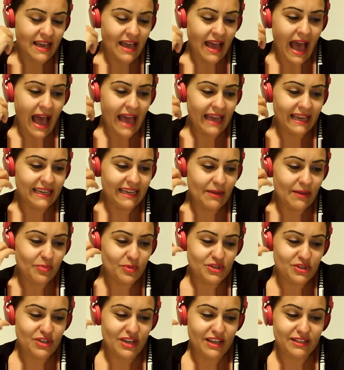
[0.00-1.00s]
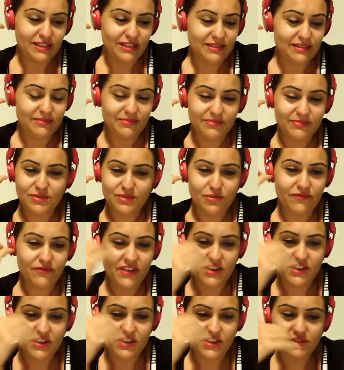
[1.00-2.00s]
I appreciate your
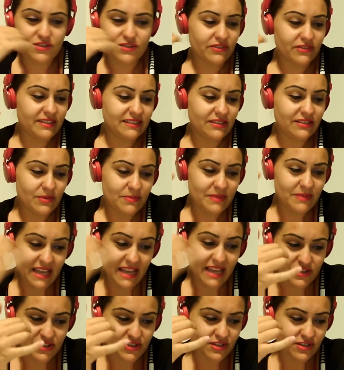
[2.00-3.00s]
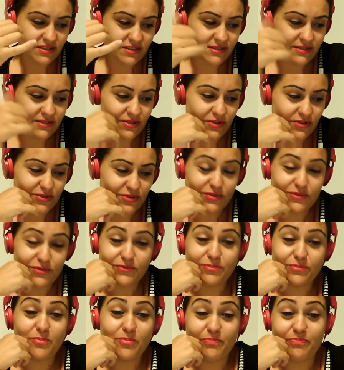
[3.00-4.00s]
vision, your determination.
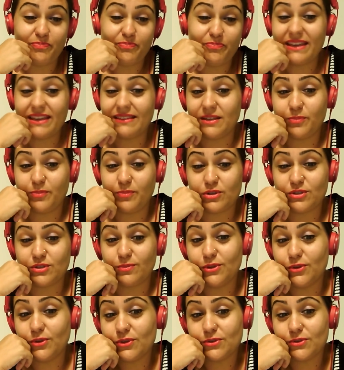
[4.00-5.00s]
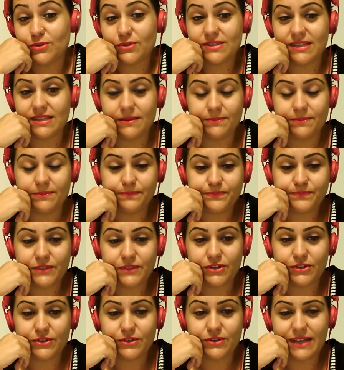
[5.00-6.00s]
You've made it possible, you and your team.
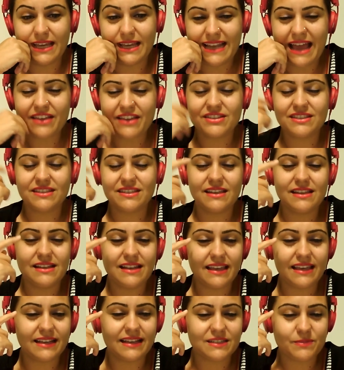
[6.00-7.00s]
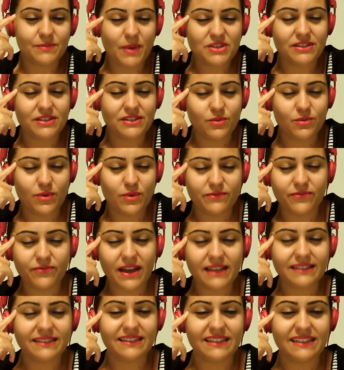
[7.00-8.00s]
And I see, like, especially when
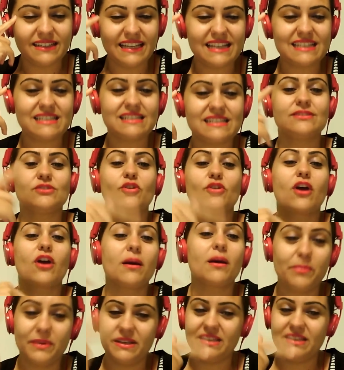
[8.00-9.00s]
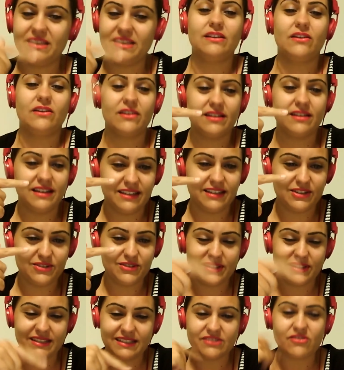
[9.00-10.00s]
fighting against your company internally,
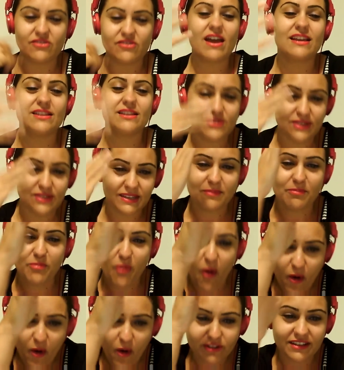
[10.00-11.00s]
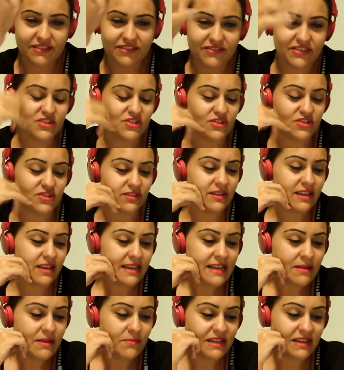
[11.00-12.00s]
and trying to keep on the vision,
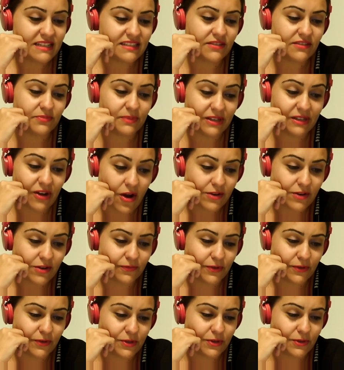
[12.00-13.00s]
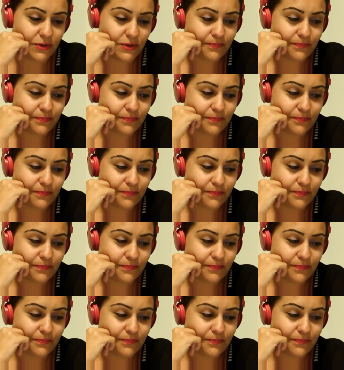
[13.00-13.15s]
must have been hard for you.